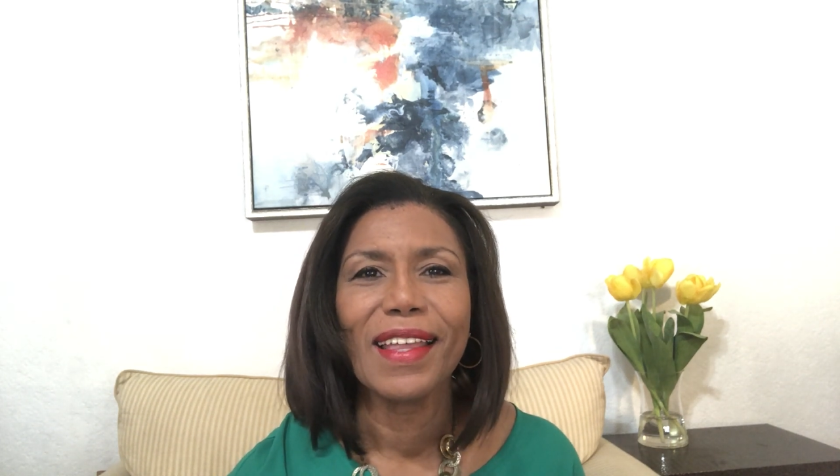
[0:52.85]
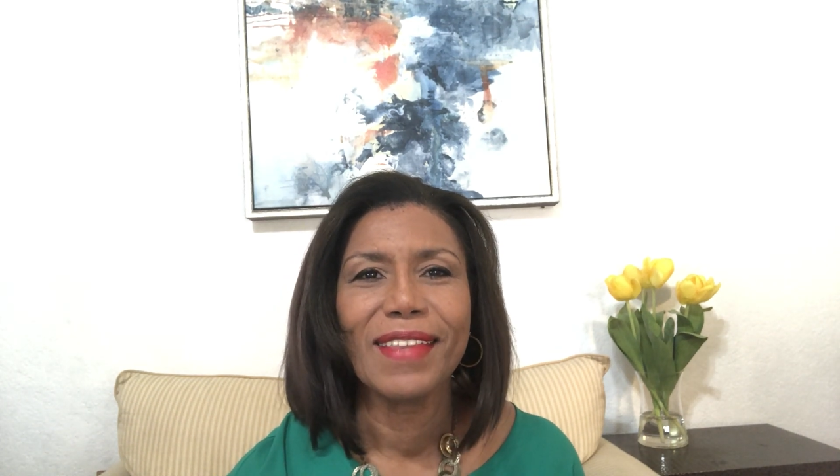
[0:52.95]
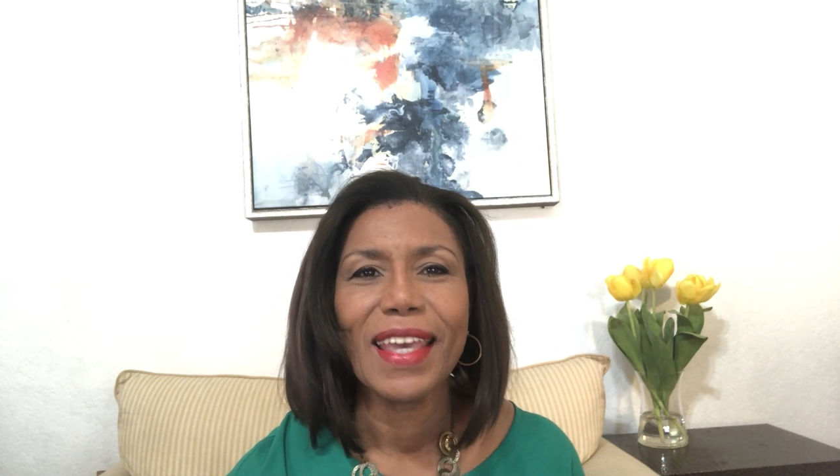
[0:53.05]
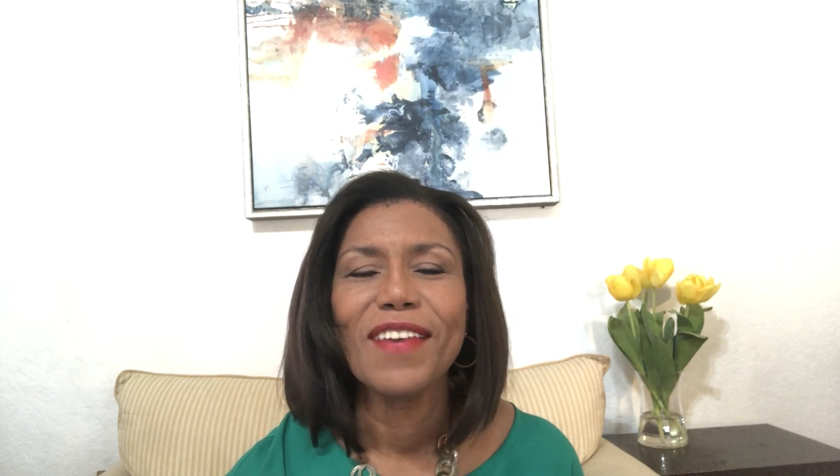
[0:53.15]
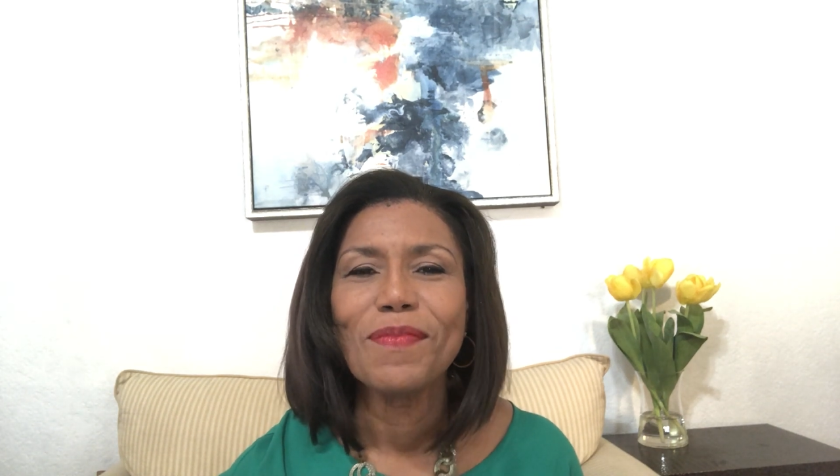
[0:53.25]

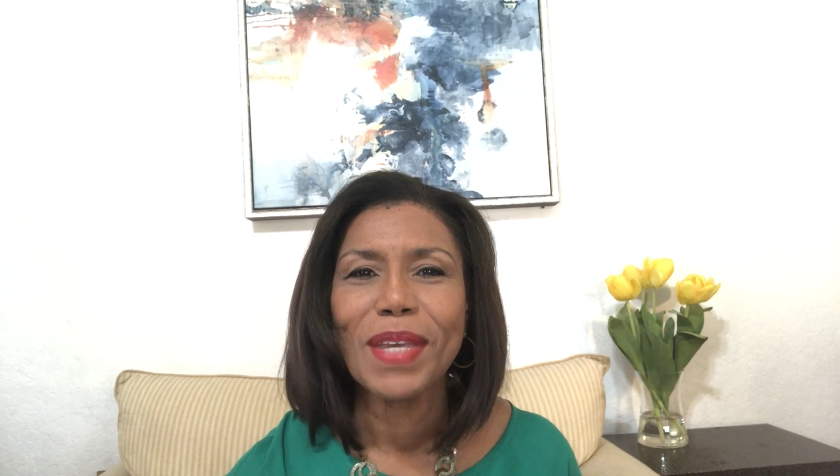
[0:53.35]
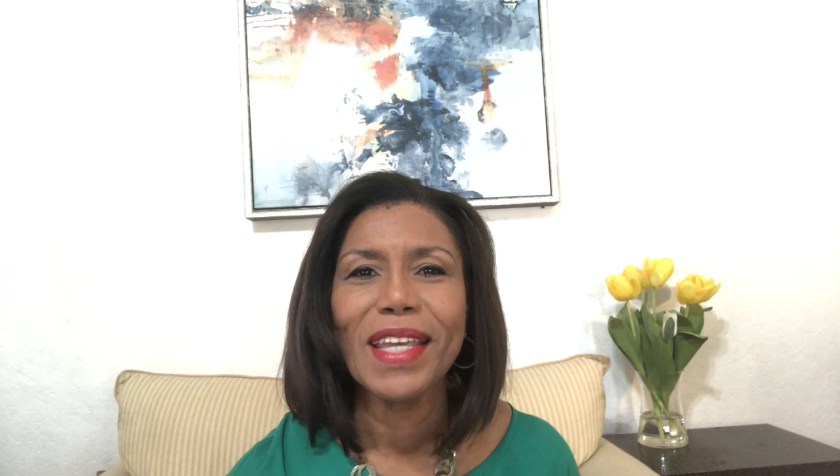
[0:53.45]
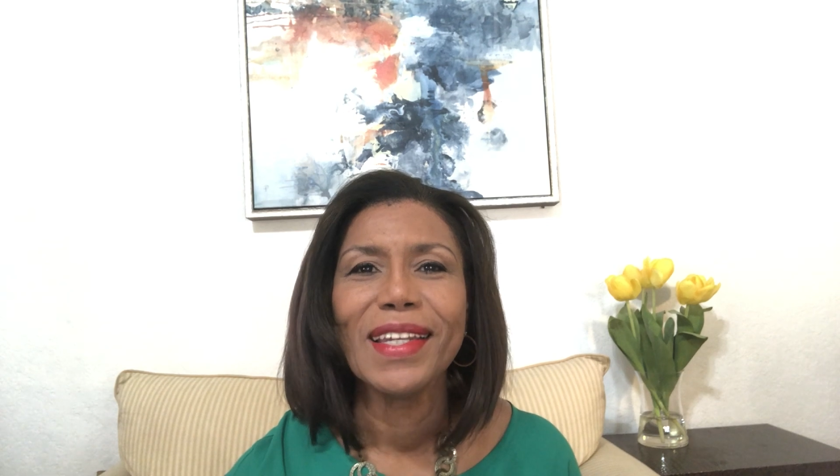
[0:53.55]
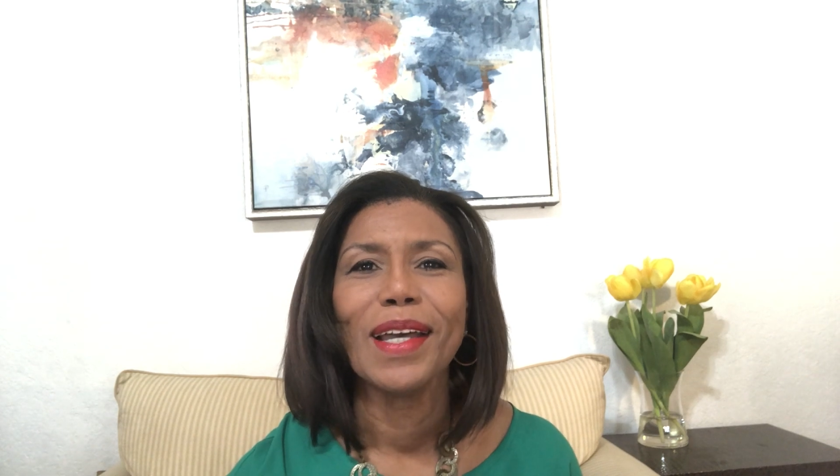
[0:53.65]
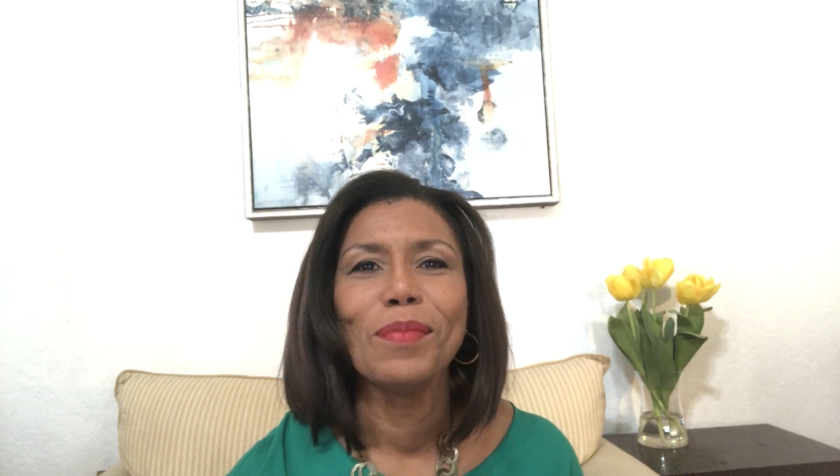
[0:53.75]
they have
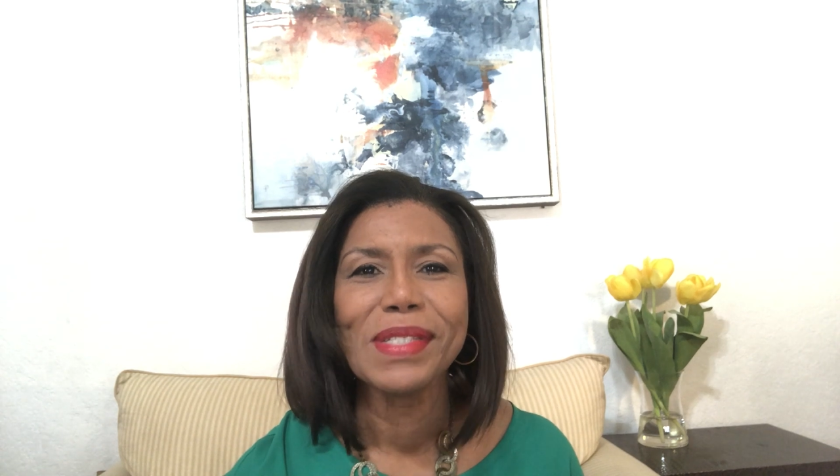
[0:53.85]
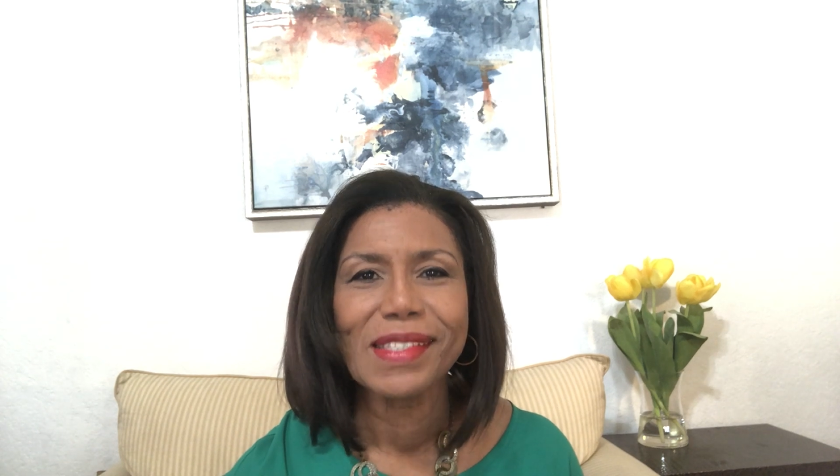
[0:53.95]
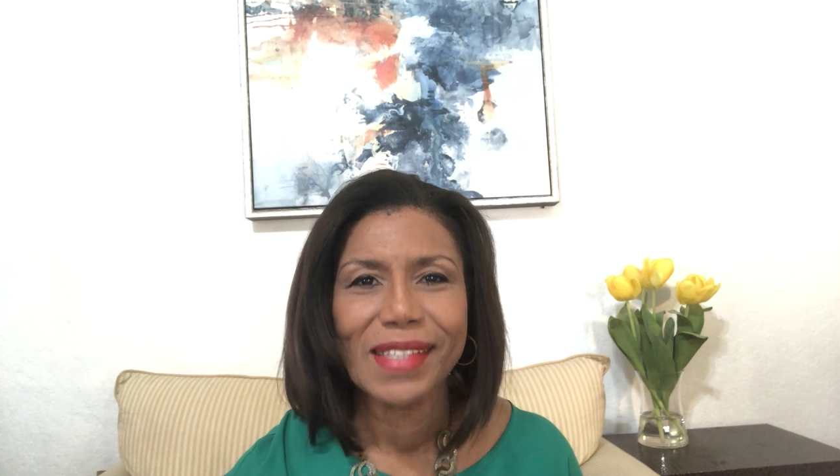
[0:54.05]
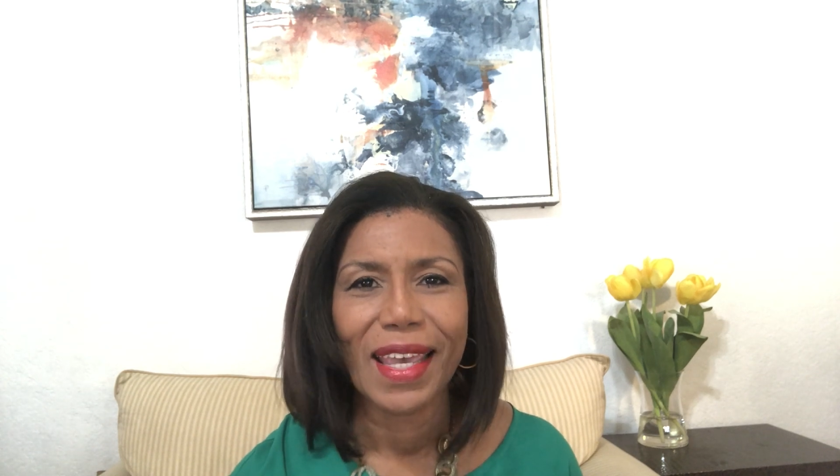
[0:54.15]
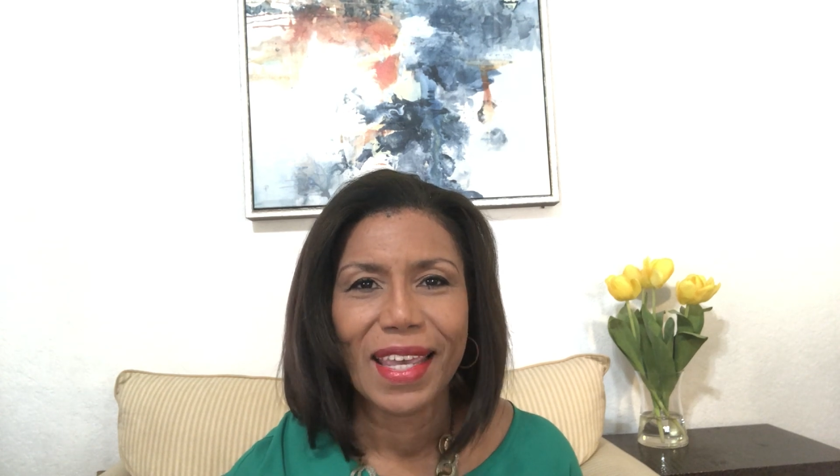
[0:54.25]
made a
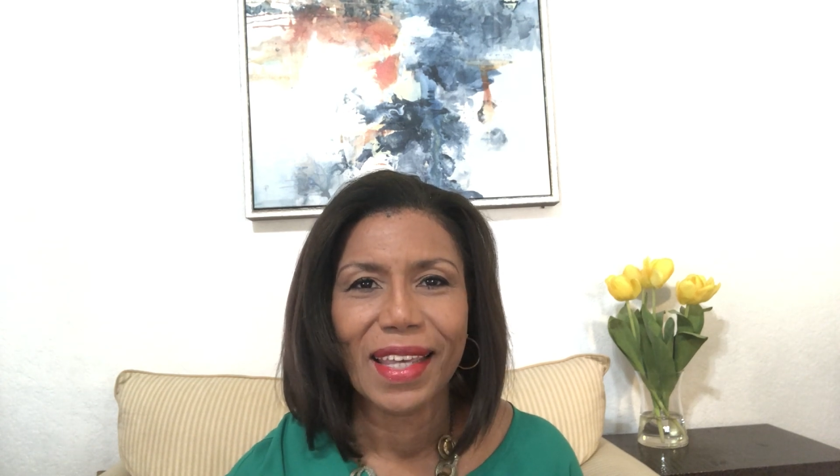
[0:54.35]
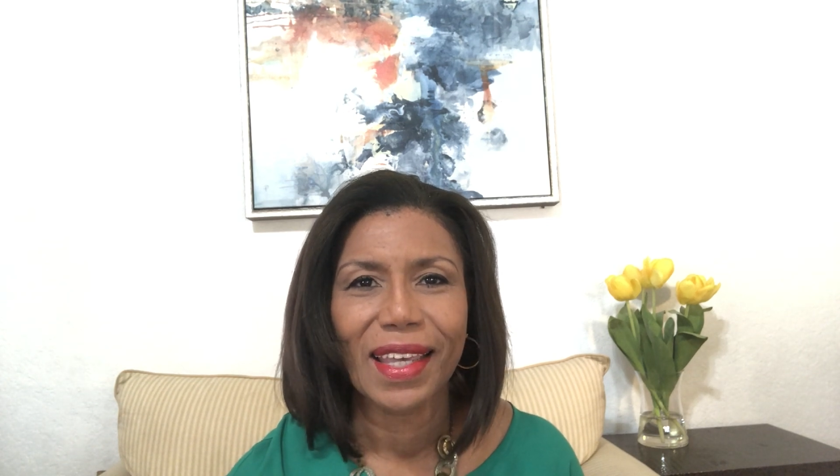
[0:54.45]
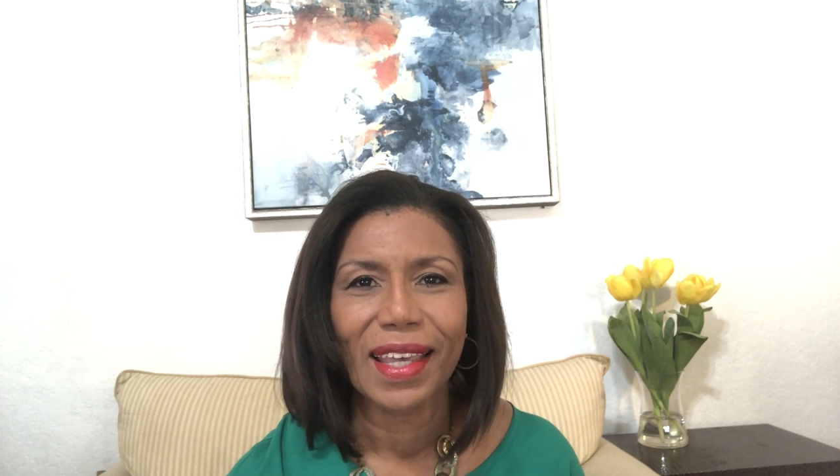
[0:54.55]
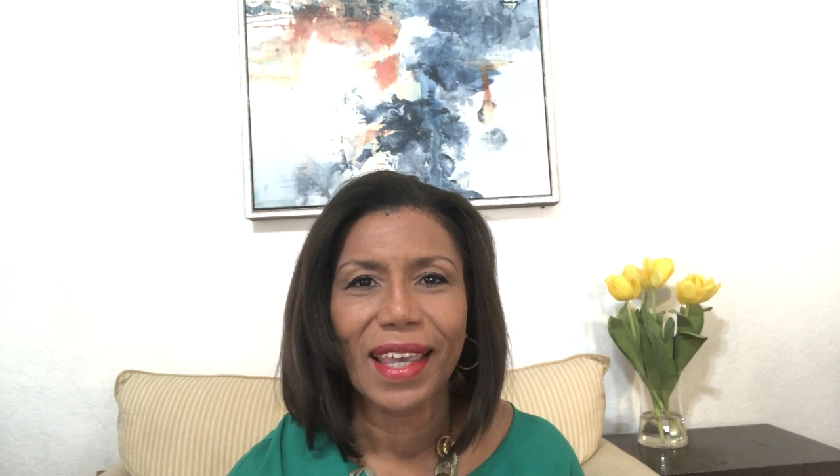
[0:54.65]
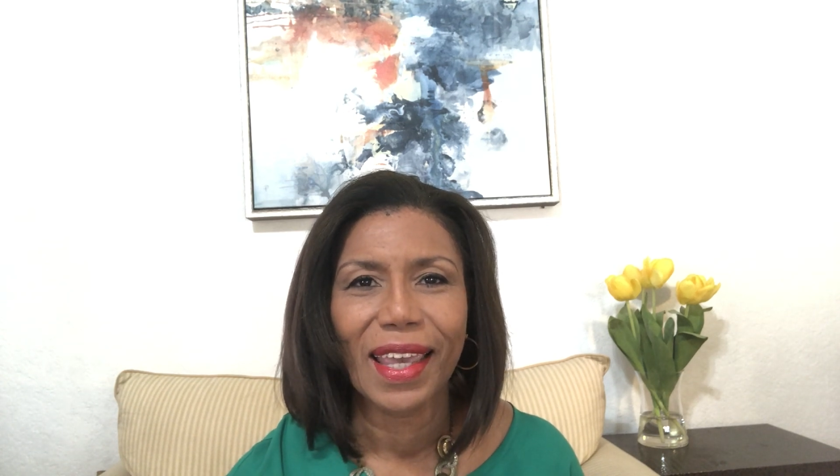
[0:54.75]
mistake